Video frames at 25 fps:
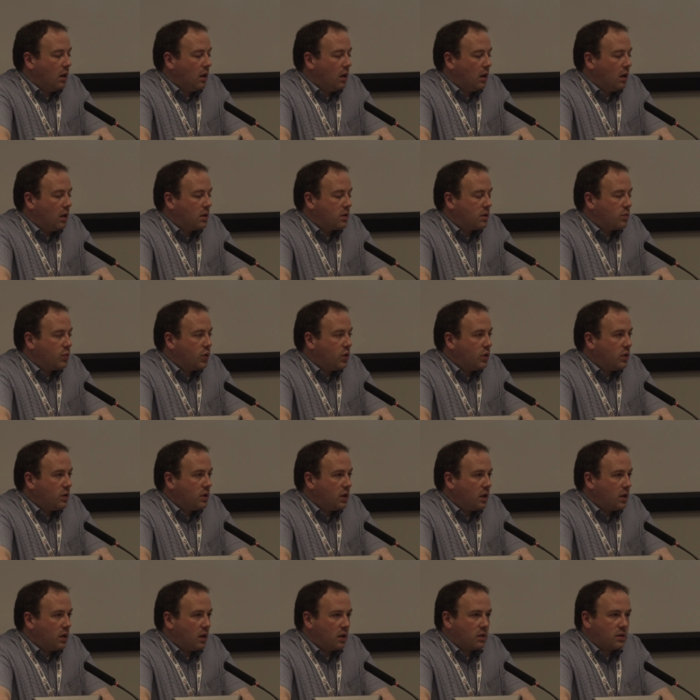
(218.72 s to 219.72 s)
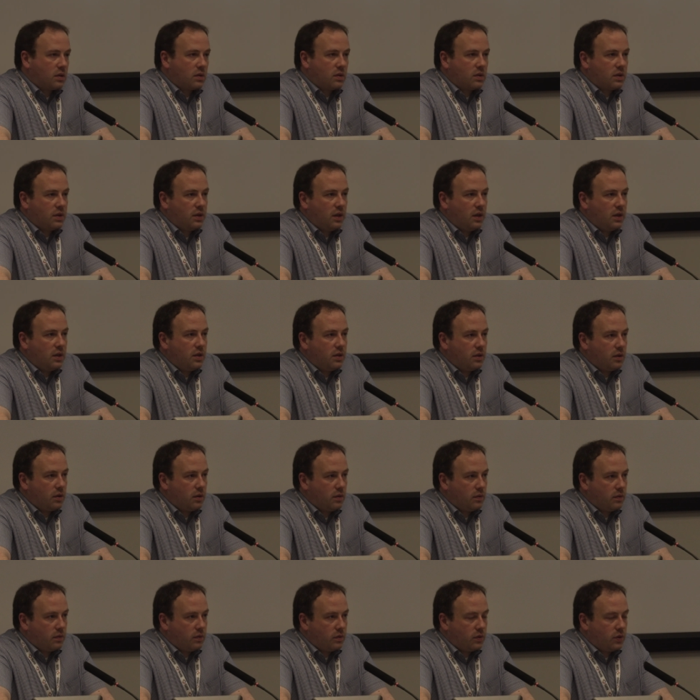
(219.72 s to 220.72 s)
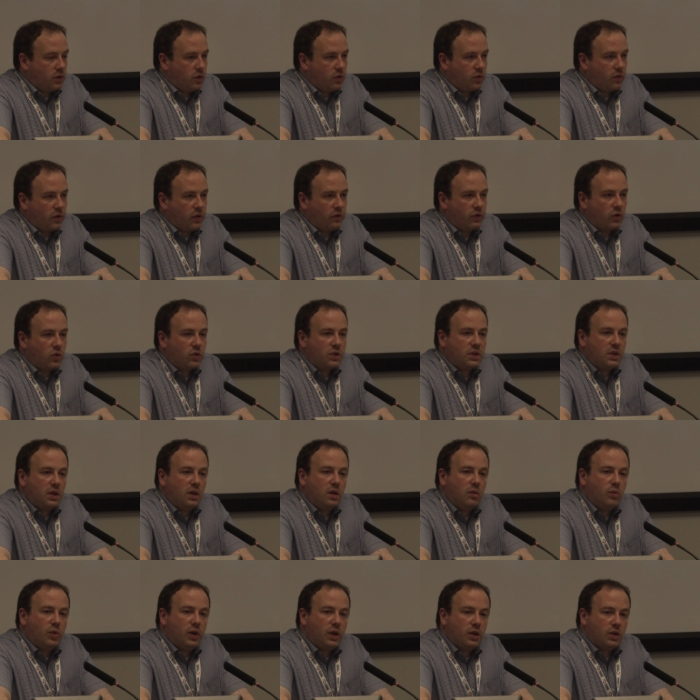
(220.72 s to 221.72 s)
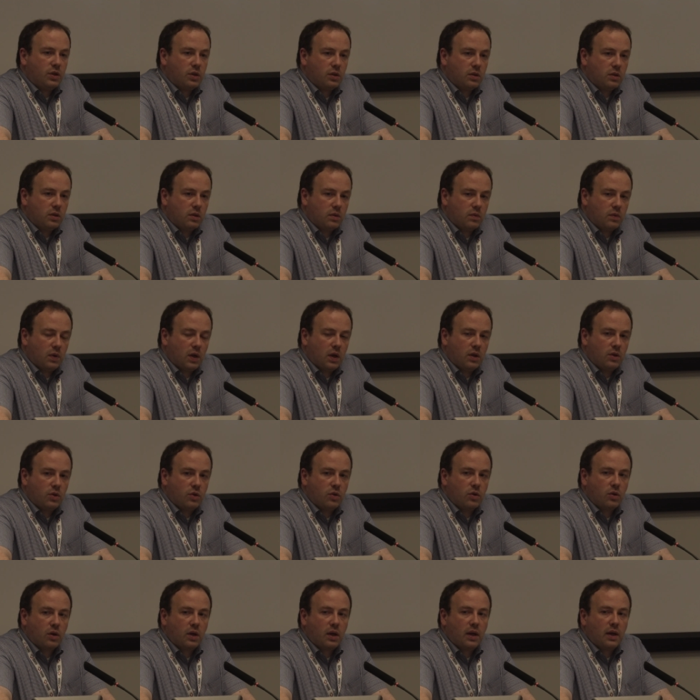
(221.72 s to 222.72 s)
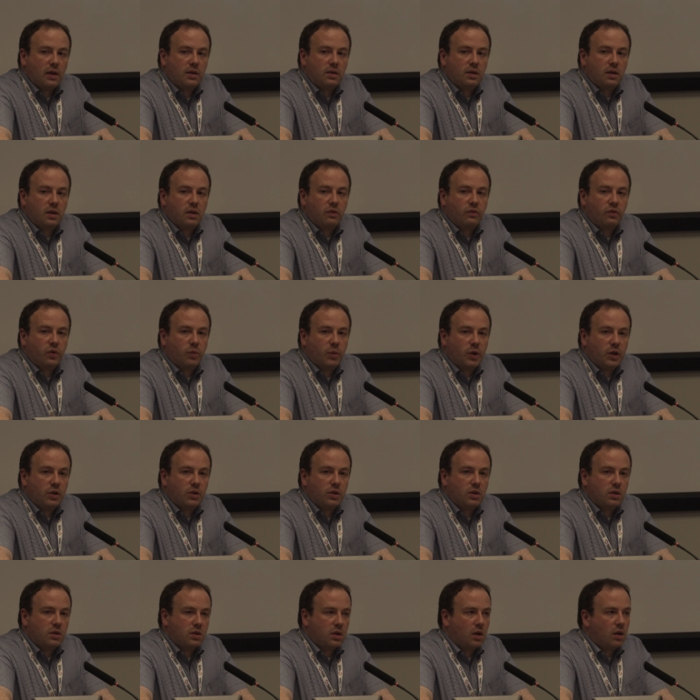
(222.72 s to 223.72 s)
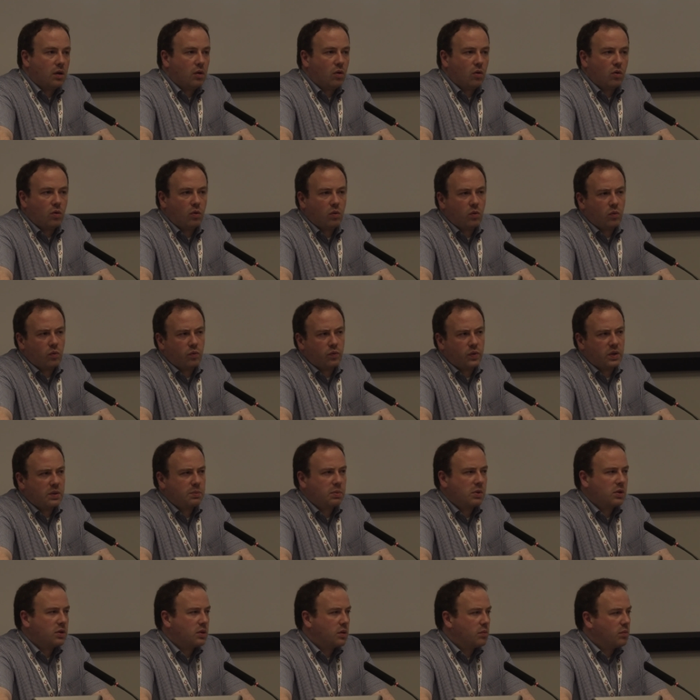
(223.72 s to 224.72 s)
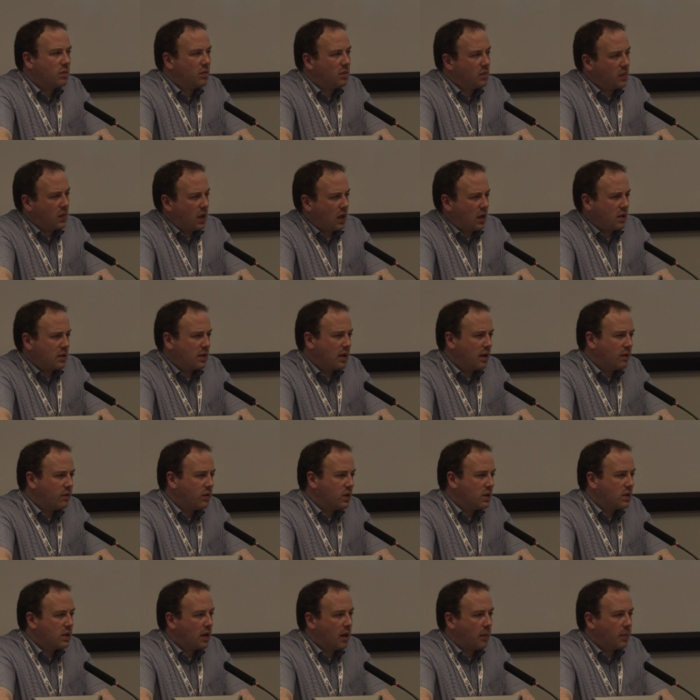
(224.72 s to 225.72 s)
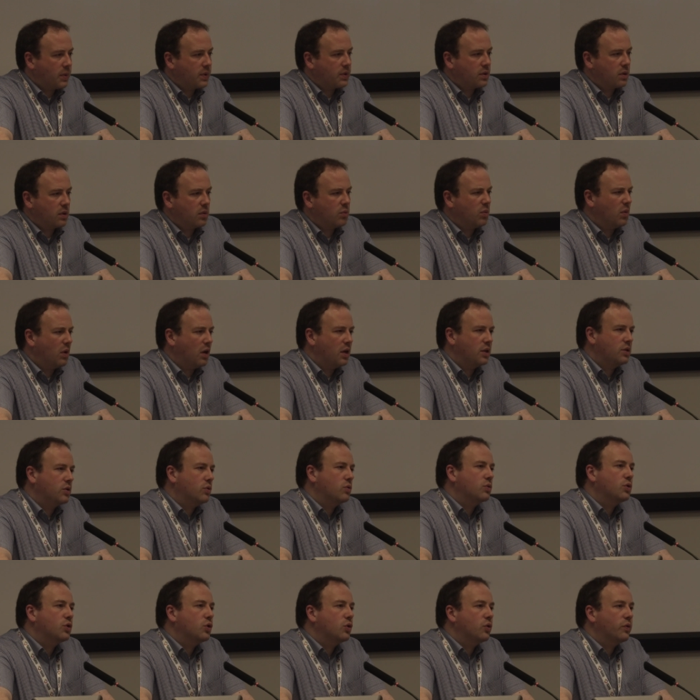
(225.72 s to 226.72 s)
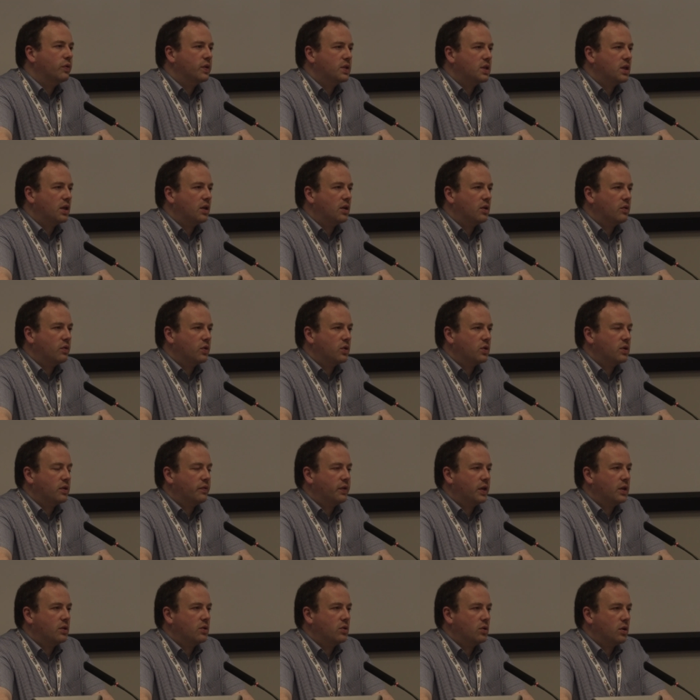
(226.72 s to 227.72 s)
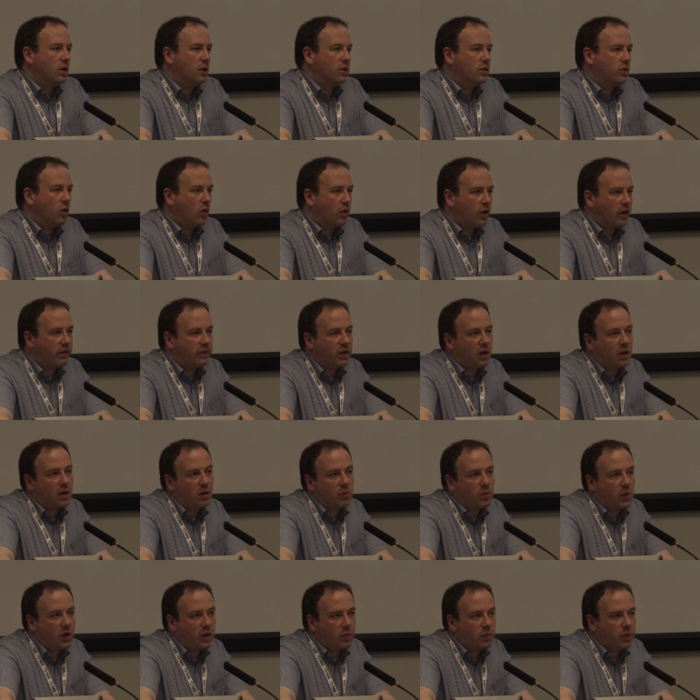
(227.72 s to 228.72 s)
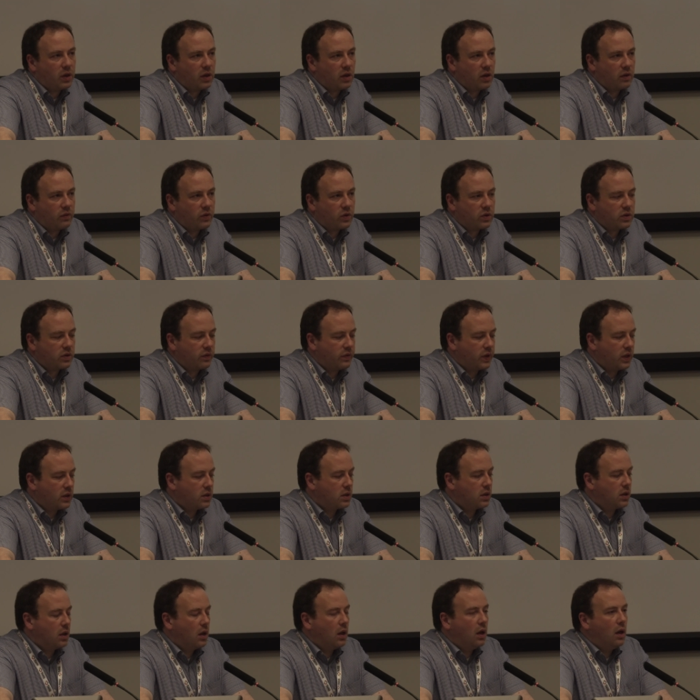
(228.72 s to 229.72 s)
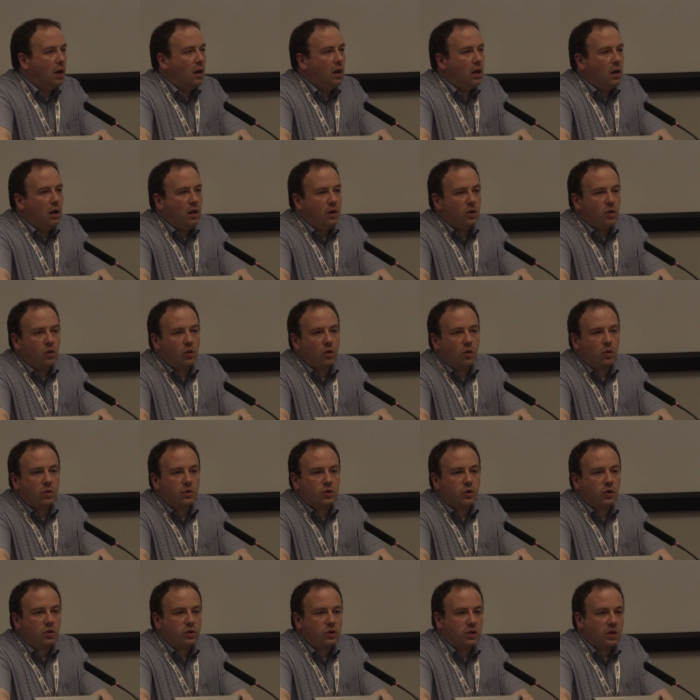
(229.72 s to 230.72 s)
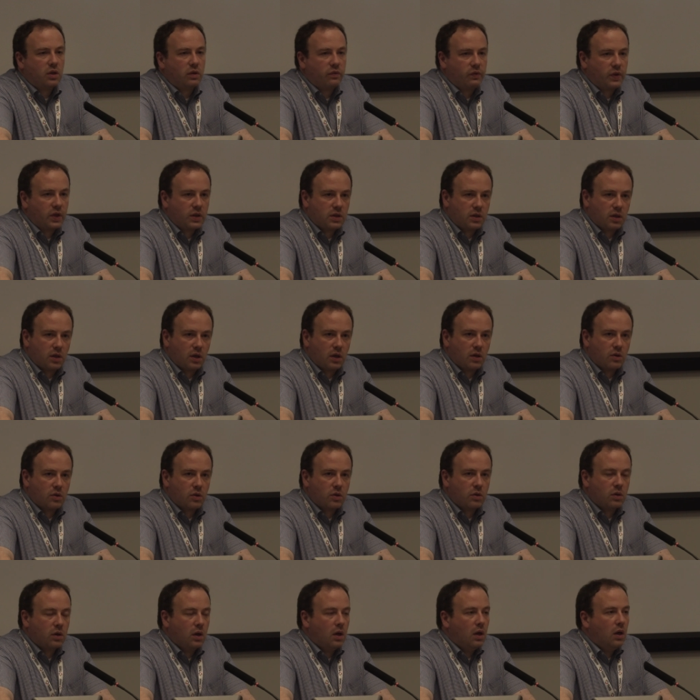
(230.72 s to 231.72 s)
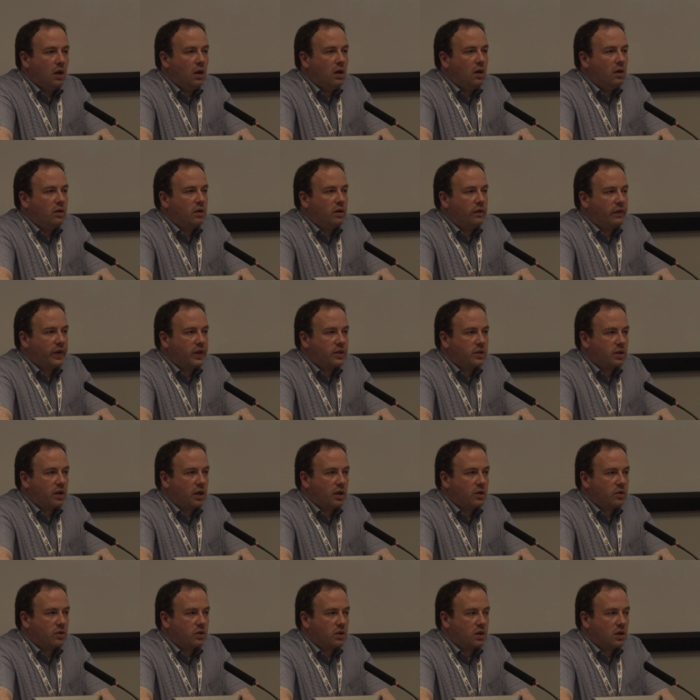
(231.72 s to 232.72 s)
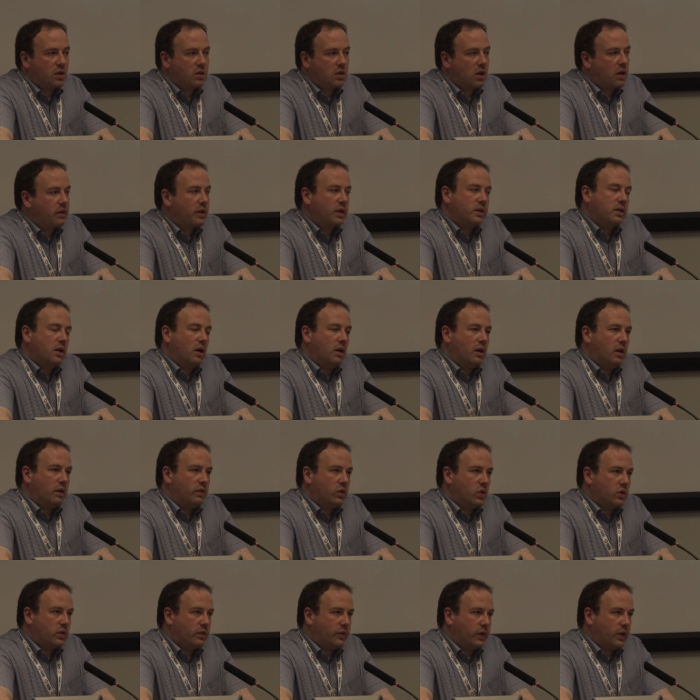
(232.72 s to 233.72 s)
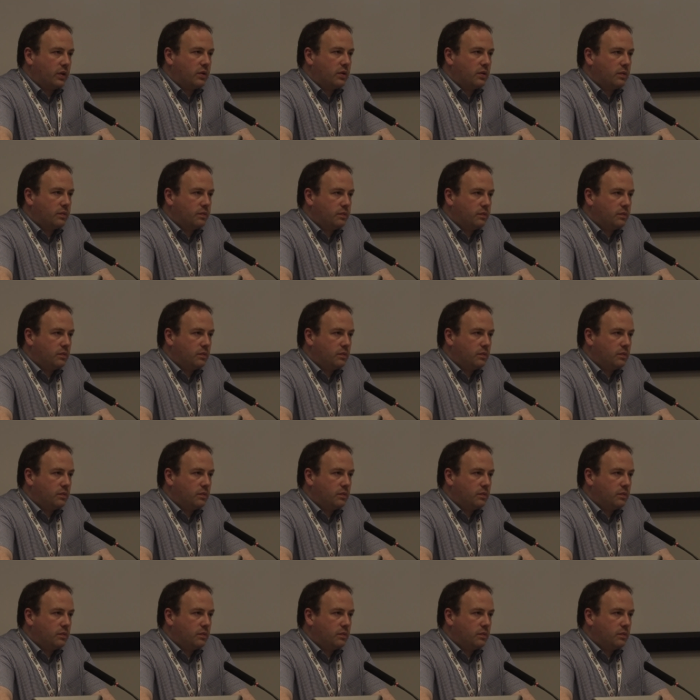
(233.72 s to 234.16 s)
It's important that at site, so if you're seeing patients and you're collecting information and say, oh, this person has had this happen to them, I don't know if it's an adverse event or not, or I think it might be an adverse event. You go and talk to the investigator, and the investigator says, yeah, that's not an adverse event.